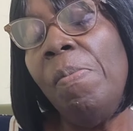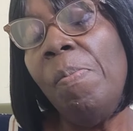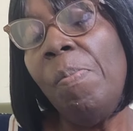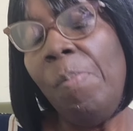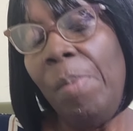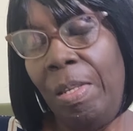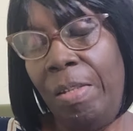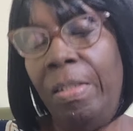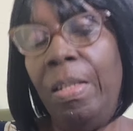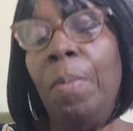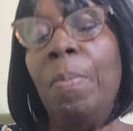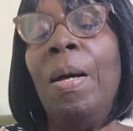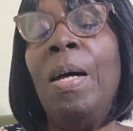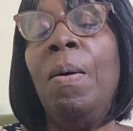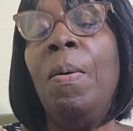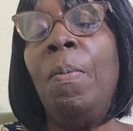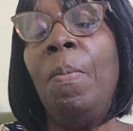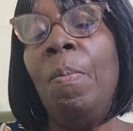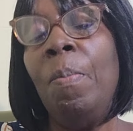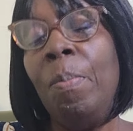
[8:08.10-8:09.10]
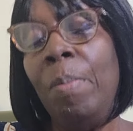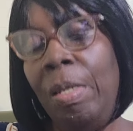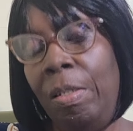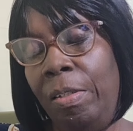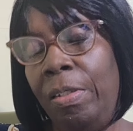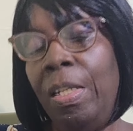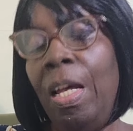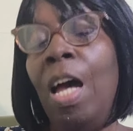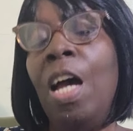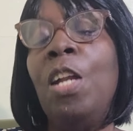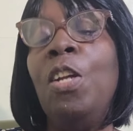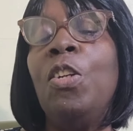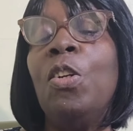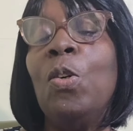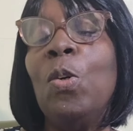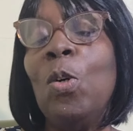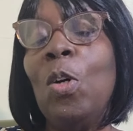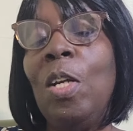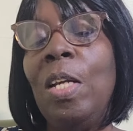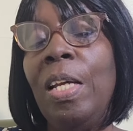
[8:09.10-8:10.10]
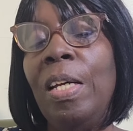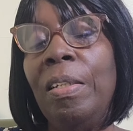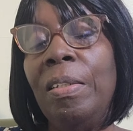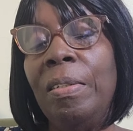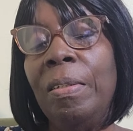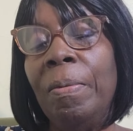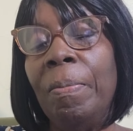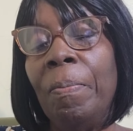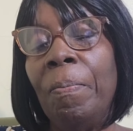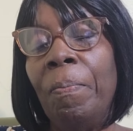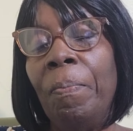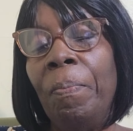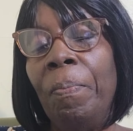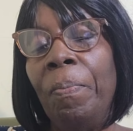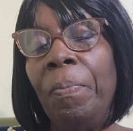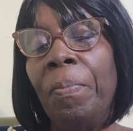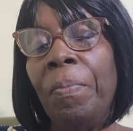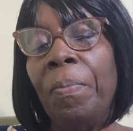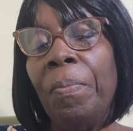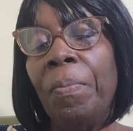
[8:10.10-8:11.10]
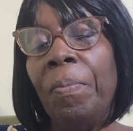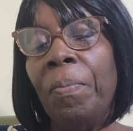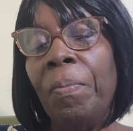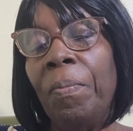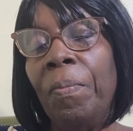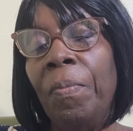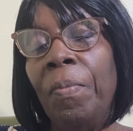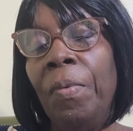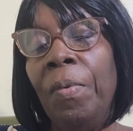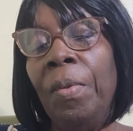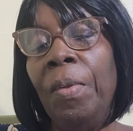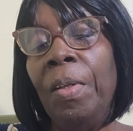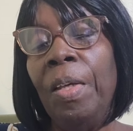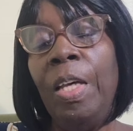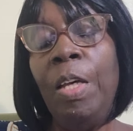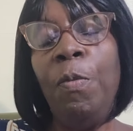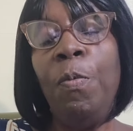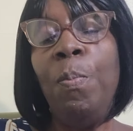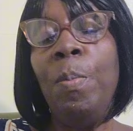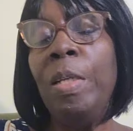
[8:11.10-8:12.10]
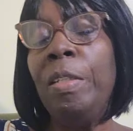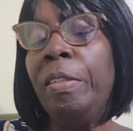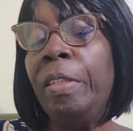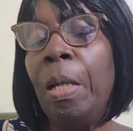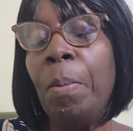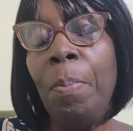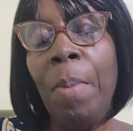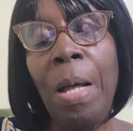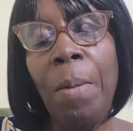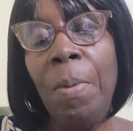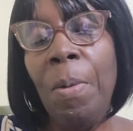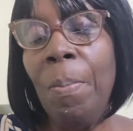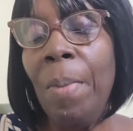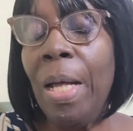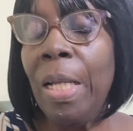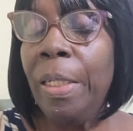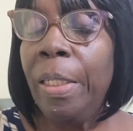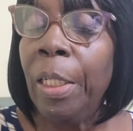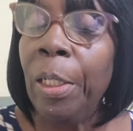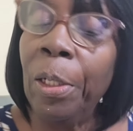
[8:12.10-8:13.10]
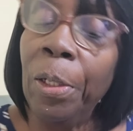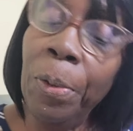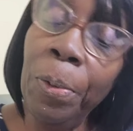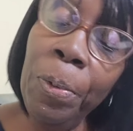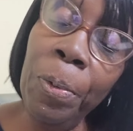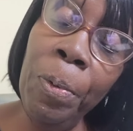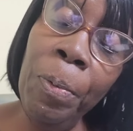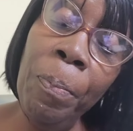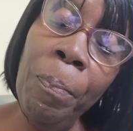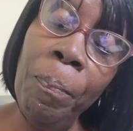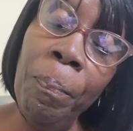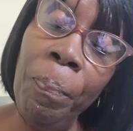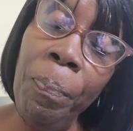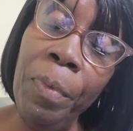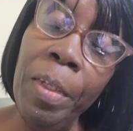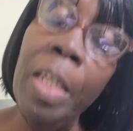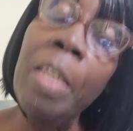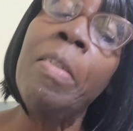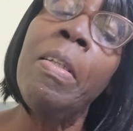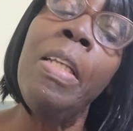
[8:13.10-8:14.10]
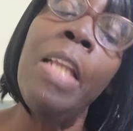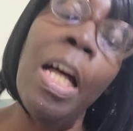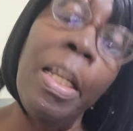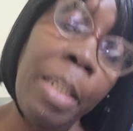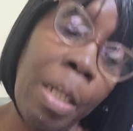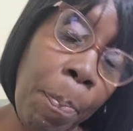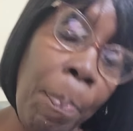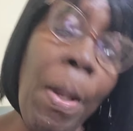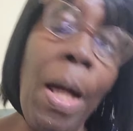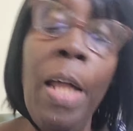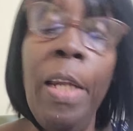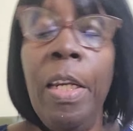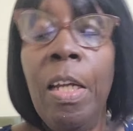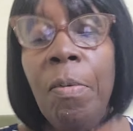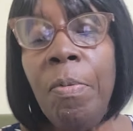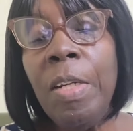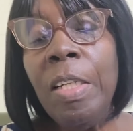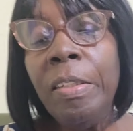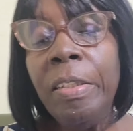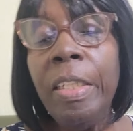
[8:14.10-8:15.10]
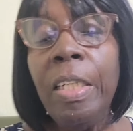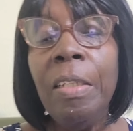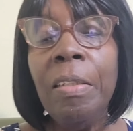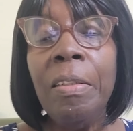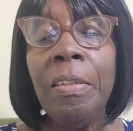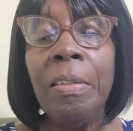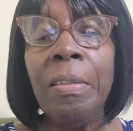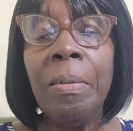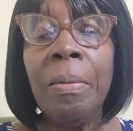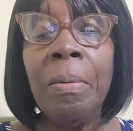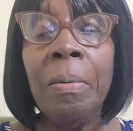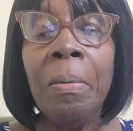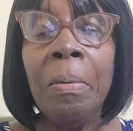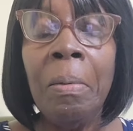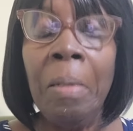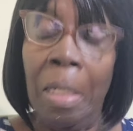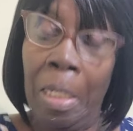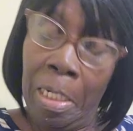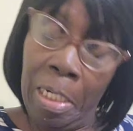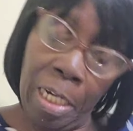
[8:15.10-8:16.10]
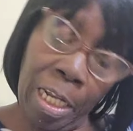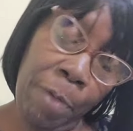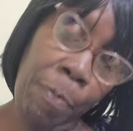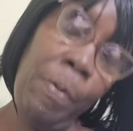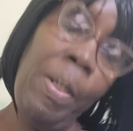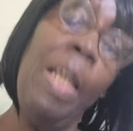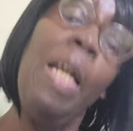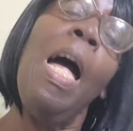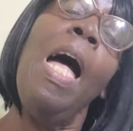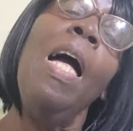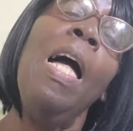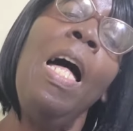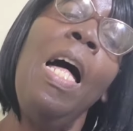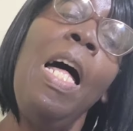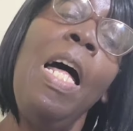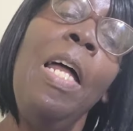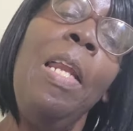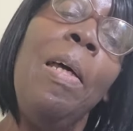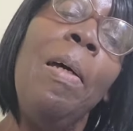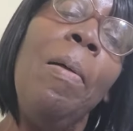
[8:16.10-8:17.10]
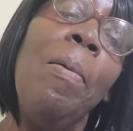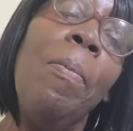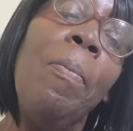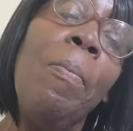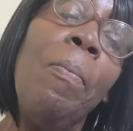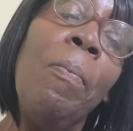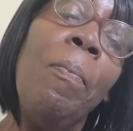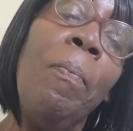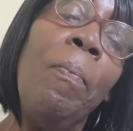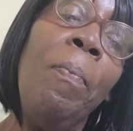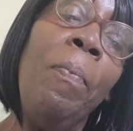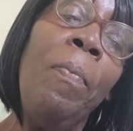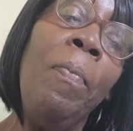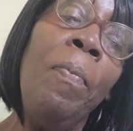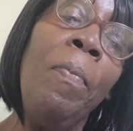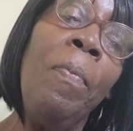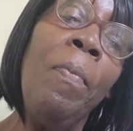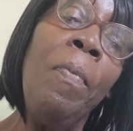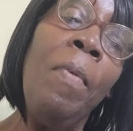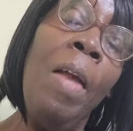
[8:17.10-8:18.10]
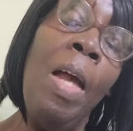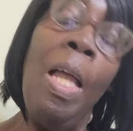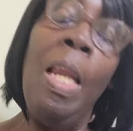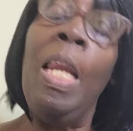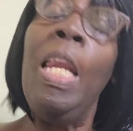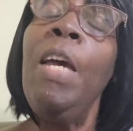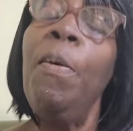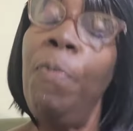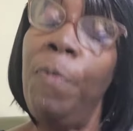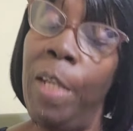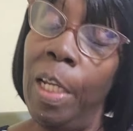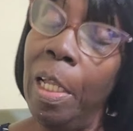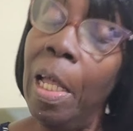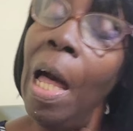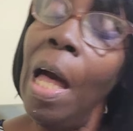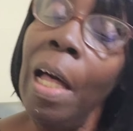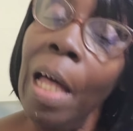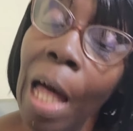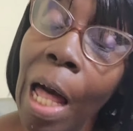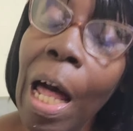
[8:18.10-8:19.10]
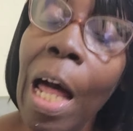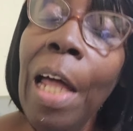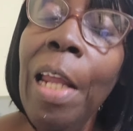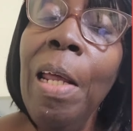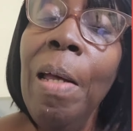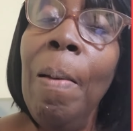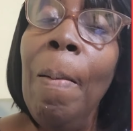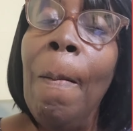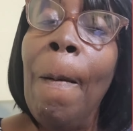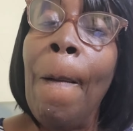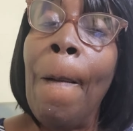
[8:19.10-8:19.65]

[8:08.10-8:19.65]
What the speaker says: Mr. Andrew Holness, if Mr. Bobby Montague is not a part of the 6, lift the gag order. Lift the gag order.